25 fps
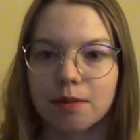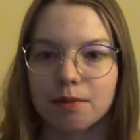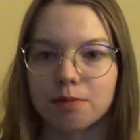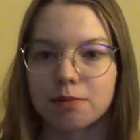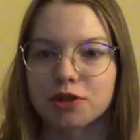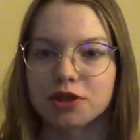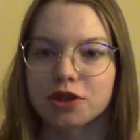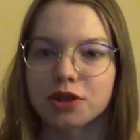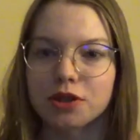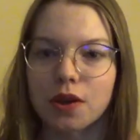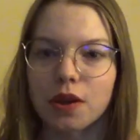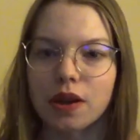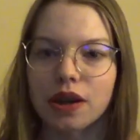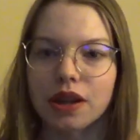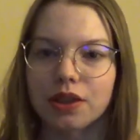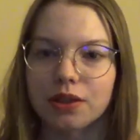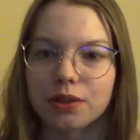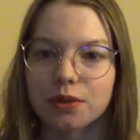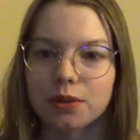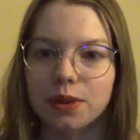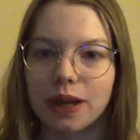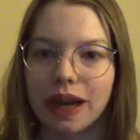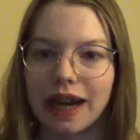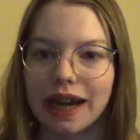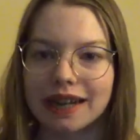just going
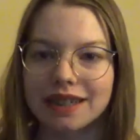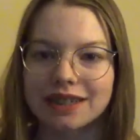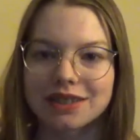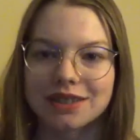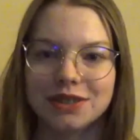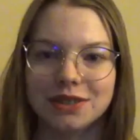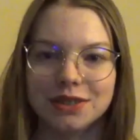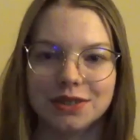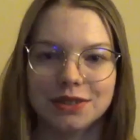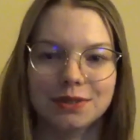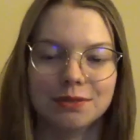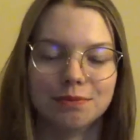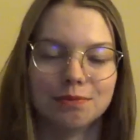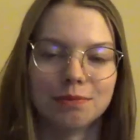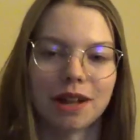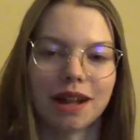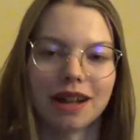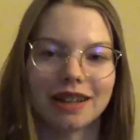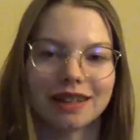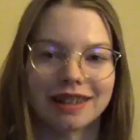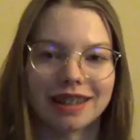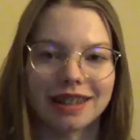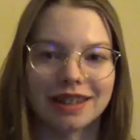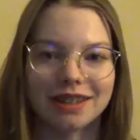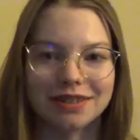through Act 2,
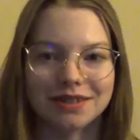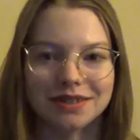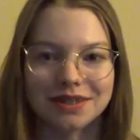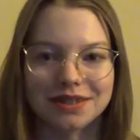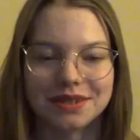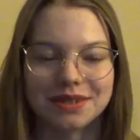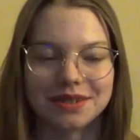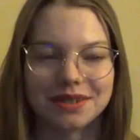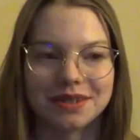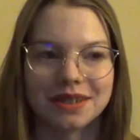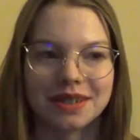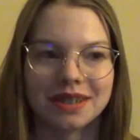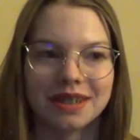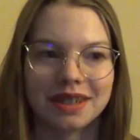plotting out